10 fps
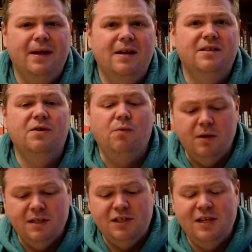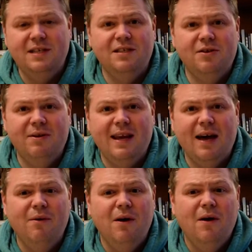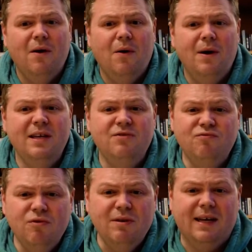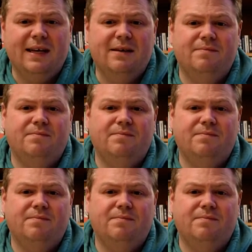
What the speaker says: So what is Jesus doing now? He's ruling.